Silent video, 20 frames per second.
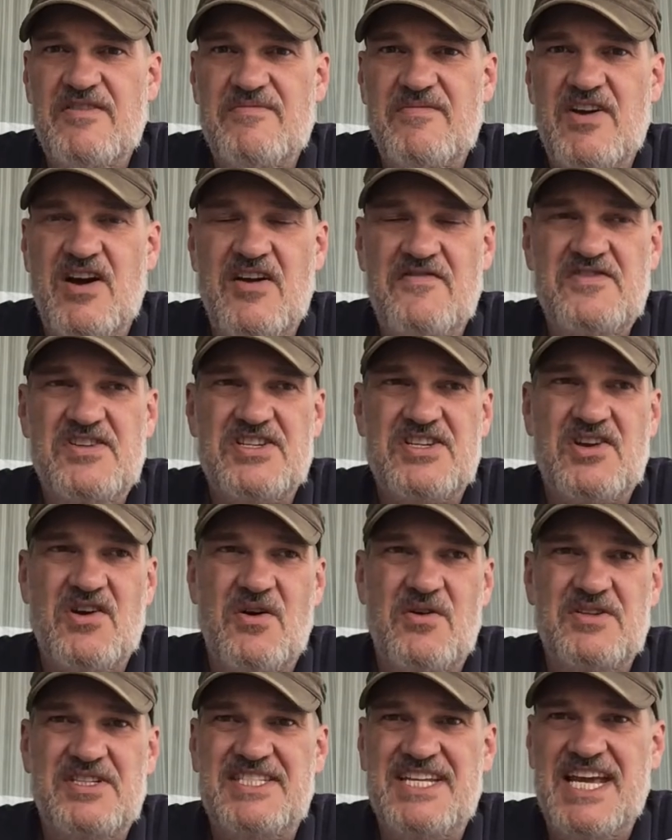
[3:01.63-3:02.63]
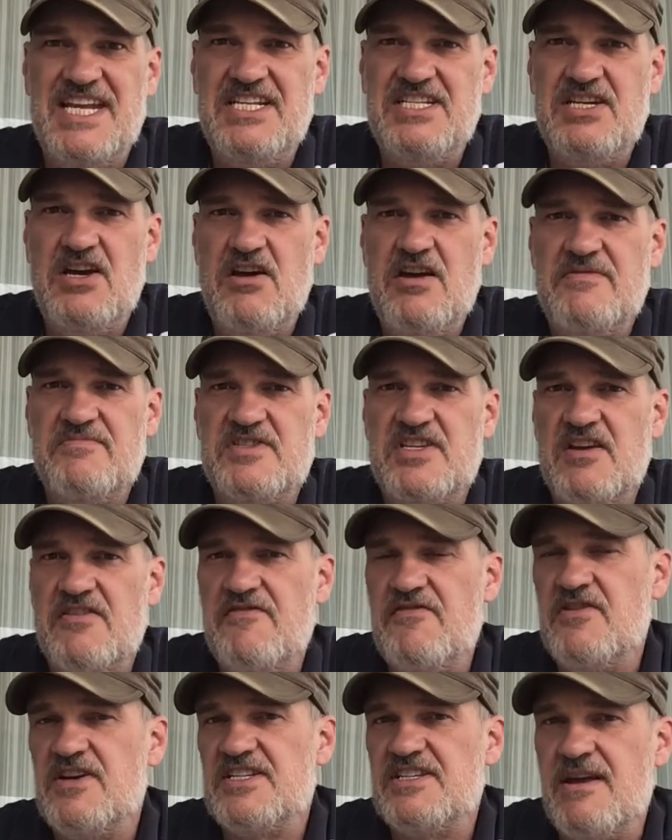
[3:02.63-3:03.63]
I've just got dead time. So,
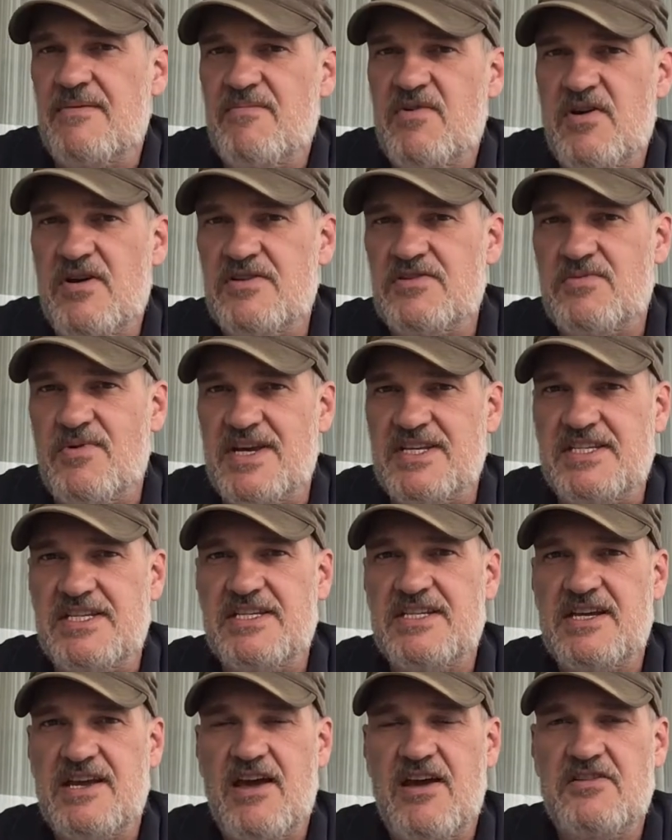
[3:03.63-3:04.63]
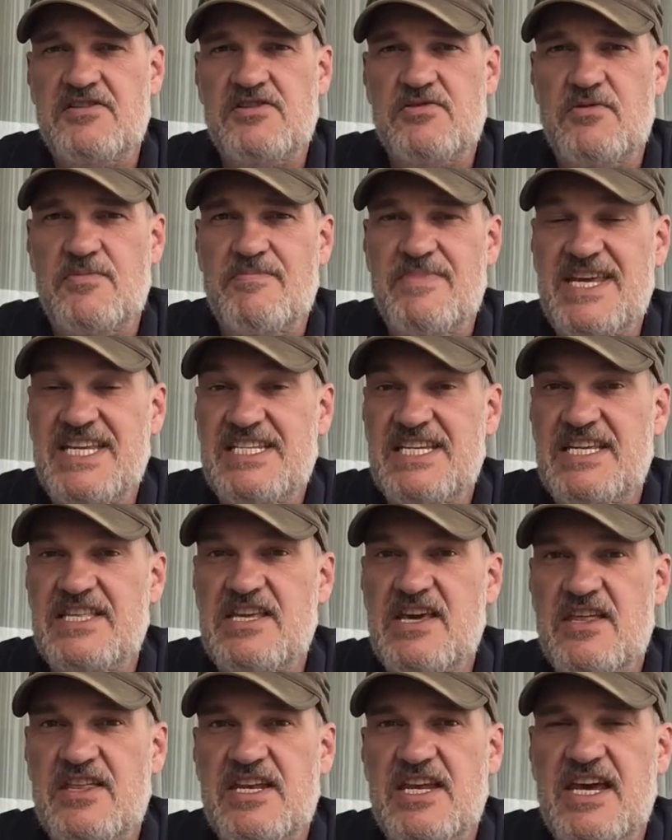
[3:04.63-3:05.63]
for example, I was waiting to go to a meeting
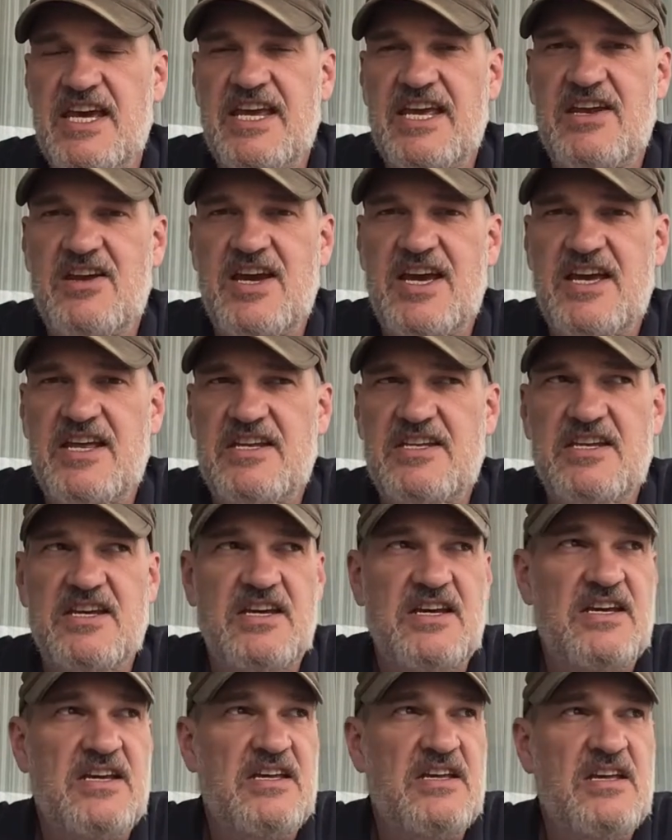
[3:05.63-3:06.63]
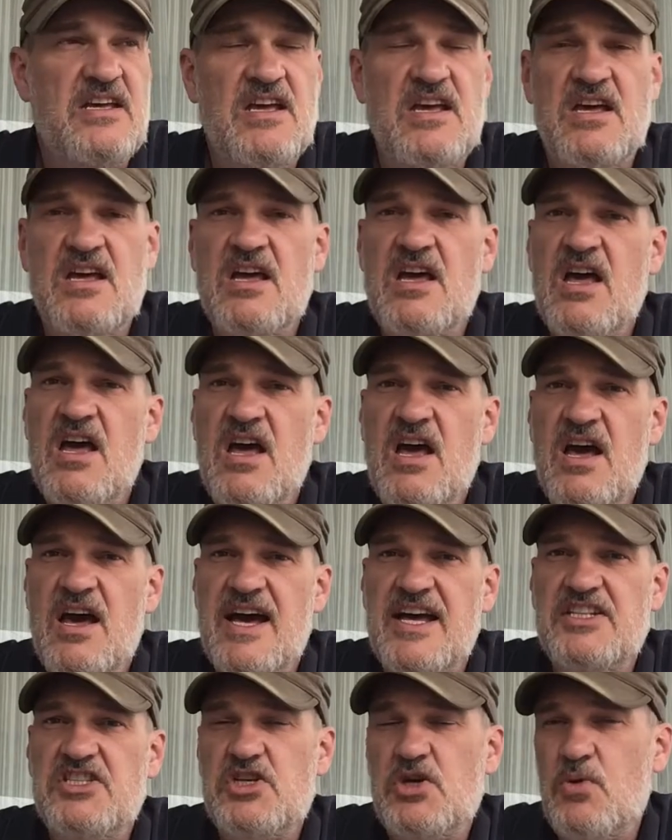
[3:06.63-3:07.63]
the other day, and I
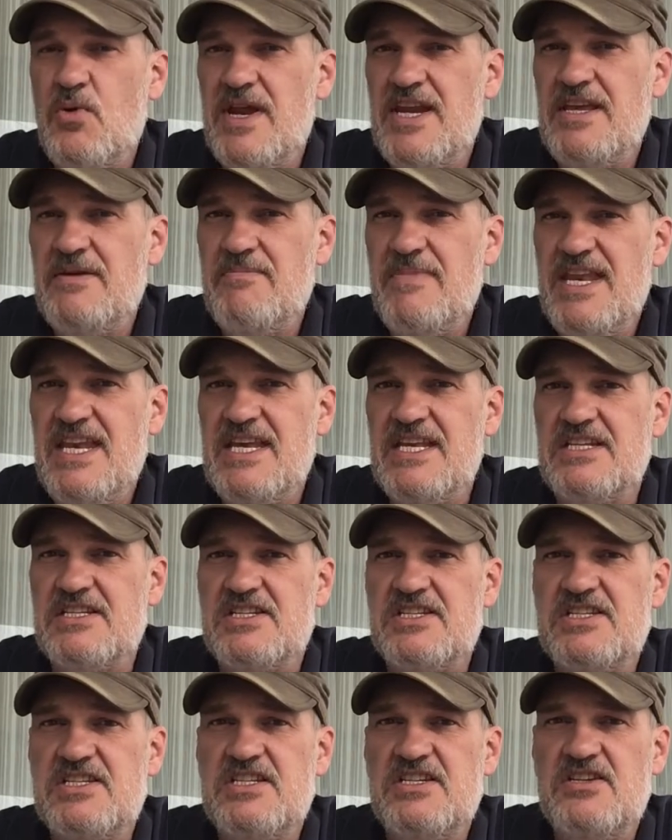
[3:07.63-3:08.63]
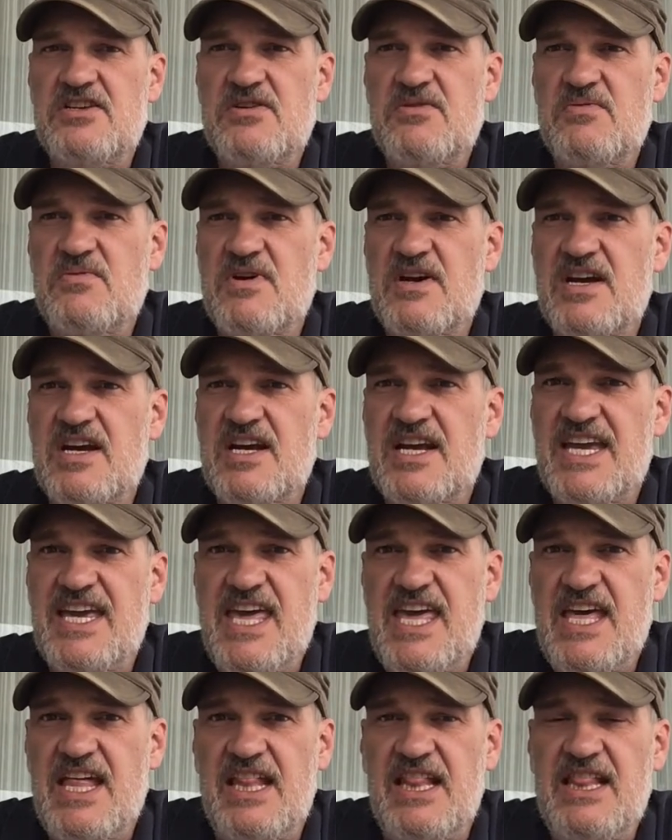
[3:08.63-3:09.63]
had 20 minutes to
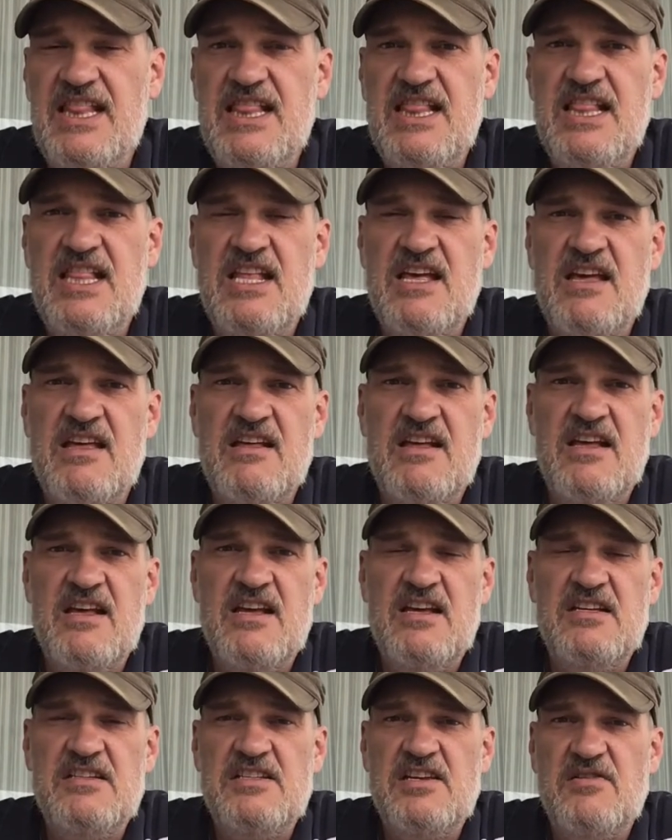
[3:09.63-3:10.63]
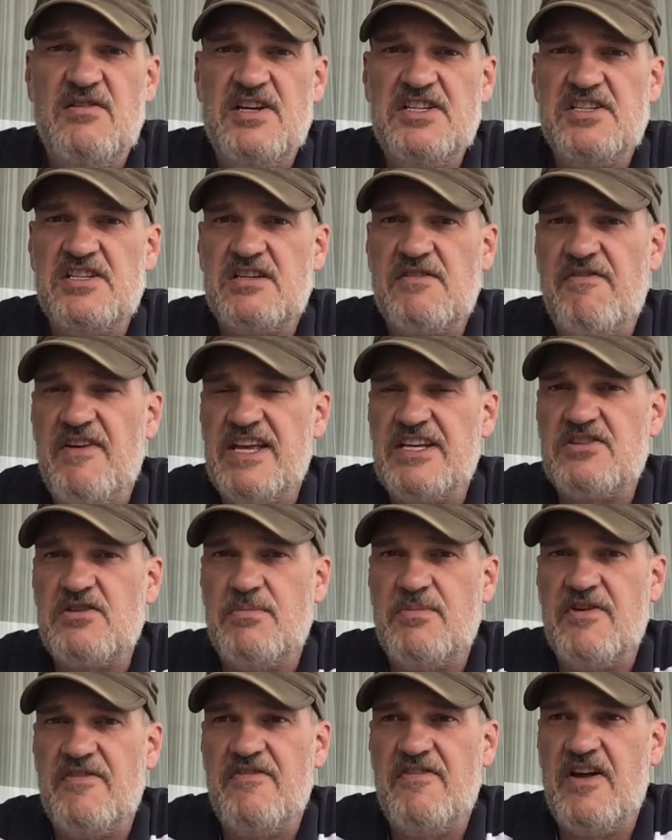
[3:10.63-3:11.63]
kill. So I just flicked on
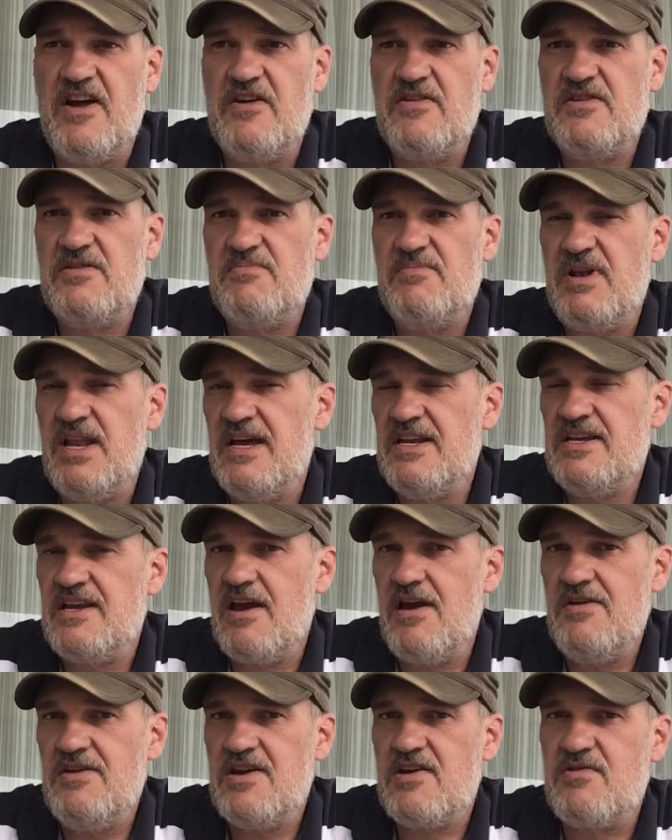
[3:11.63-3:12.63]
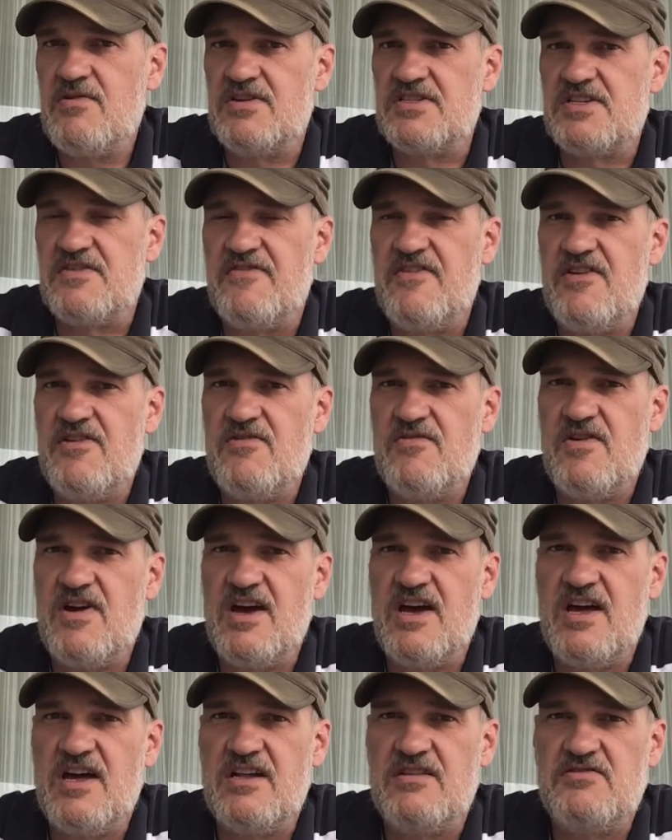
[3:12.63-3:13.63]
my phone and played Codicross
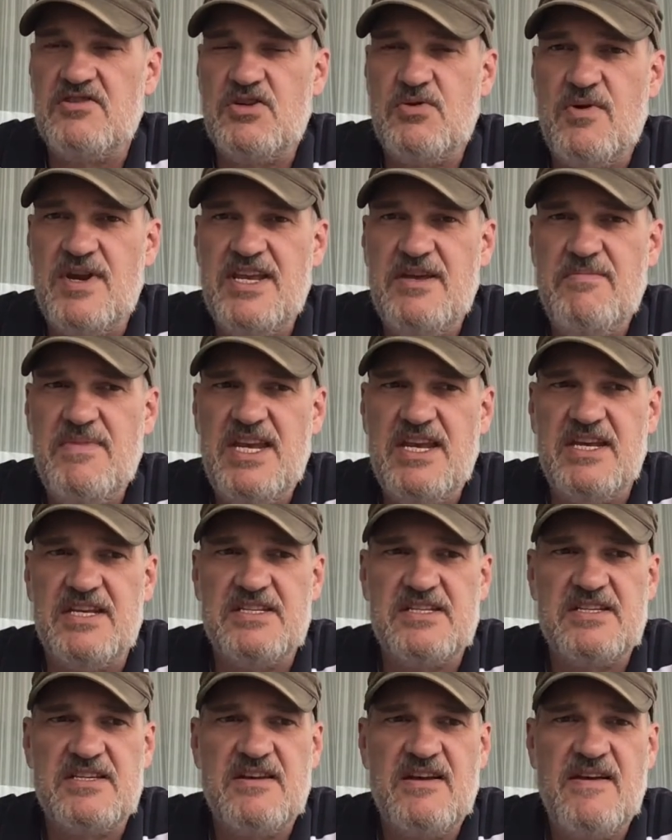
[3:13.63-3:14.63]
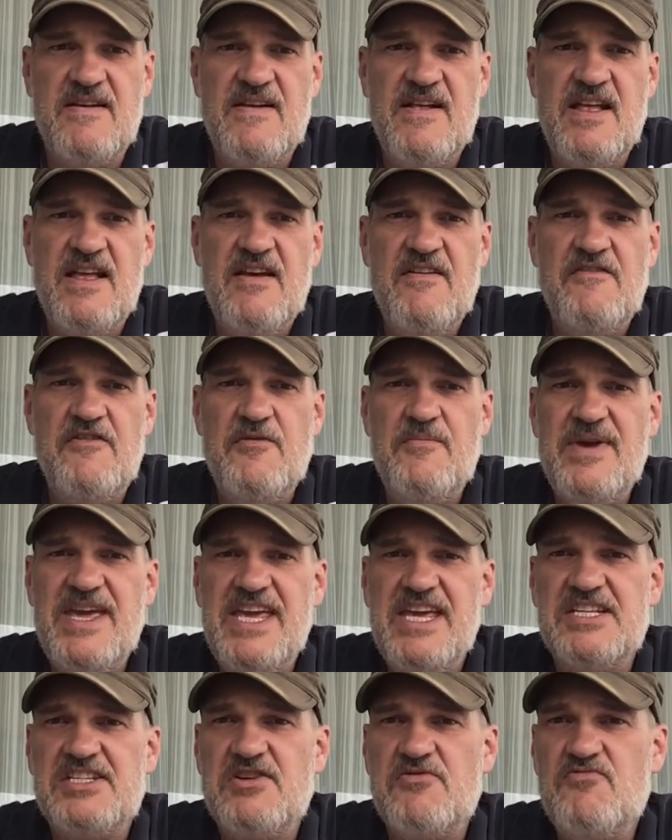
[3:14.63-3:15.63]
for 20 minutes. For
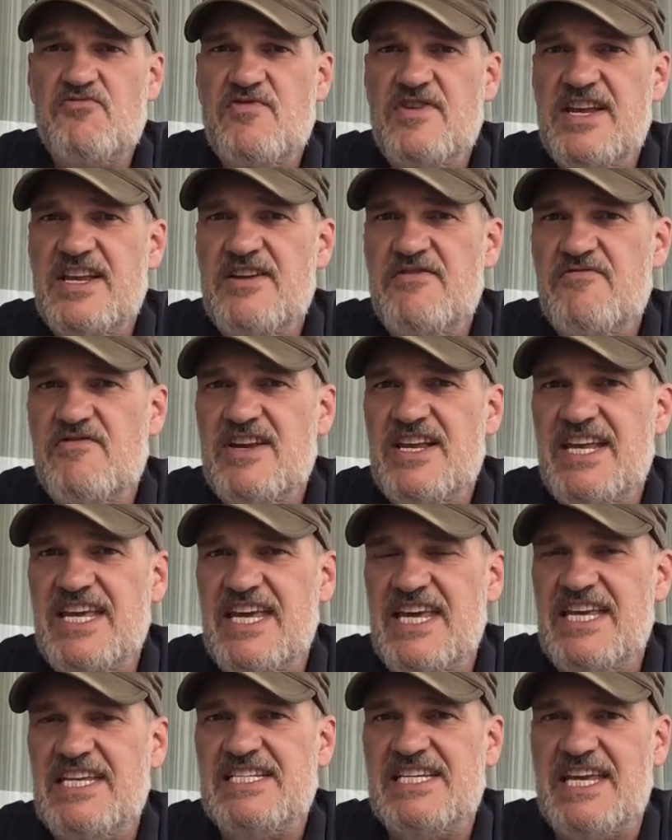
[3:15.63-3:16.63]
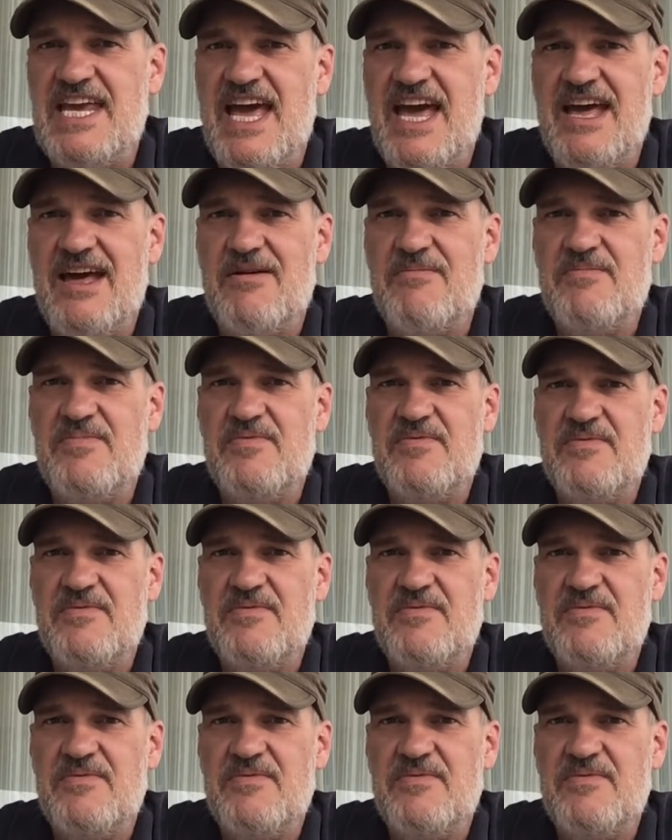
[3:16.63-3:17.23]
me, it's a really, really easy app.